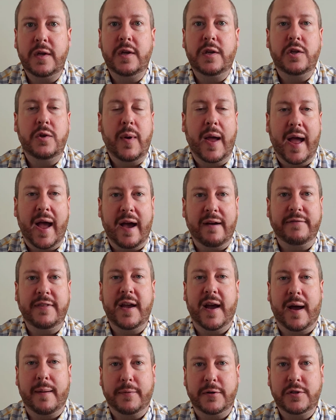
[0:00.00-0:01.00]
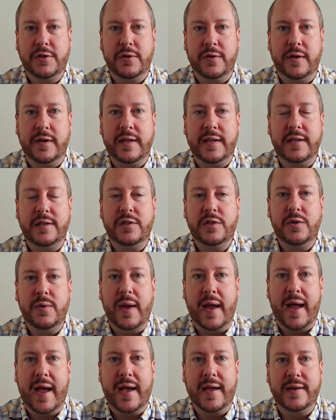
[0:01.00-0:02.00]
you have the opportunity to
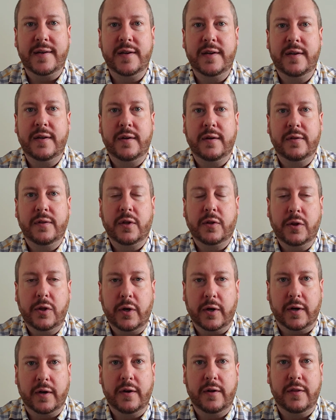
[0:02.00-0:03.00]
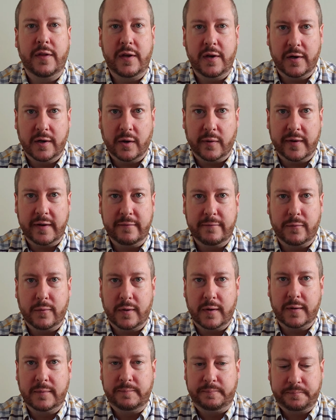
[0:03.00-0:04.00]
add the look that you're going for.